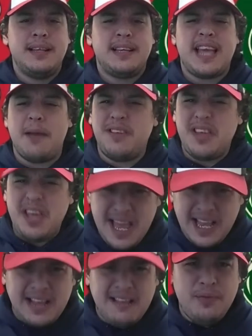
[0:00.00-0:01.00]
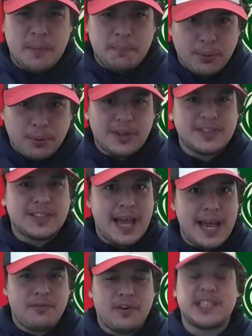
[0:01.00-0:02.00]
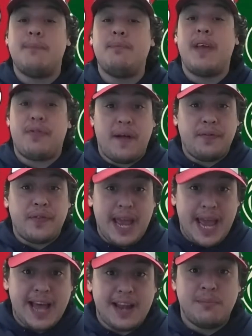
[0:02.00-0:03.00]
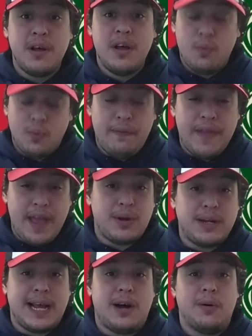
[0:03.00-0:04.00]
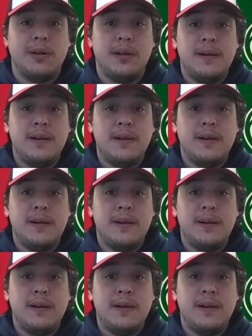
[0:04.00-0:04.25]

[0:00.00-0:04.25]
kept kicking the Bulls every time they thought they had them when they were down.